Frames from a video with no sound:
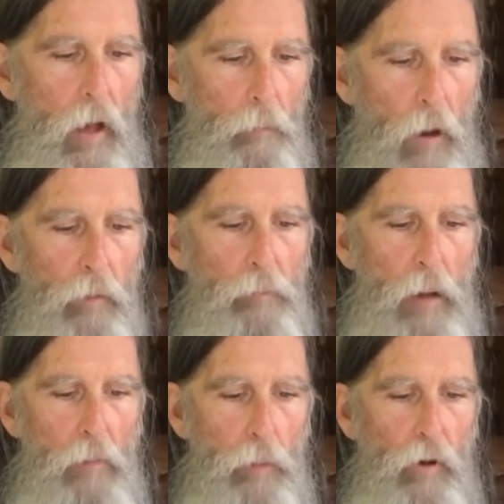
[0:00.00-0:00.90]
Moment
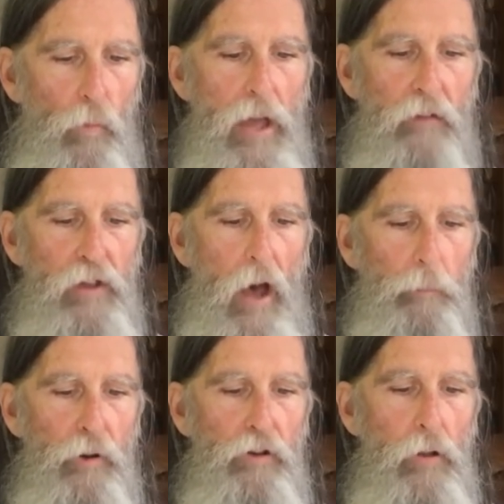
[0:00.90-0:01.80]
by moment, we have the
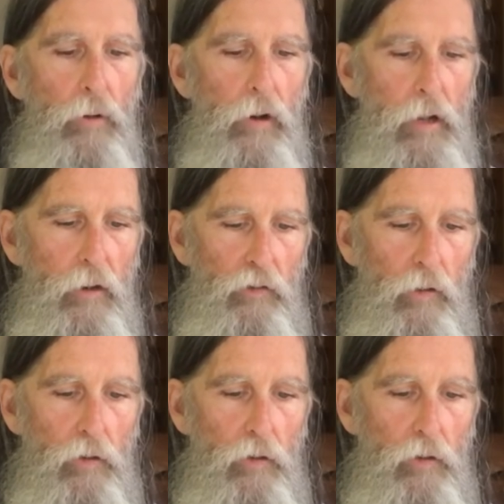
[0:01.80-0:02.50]
opportunity to,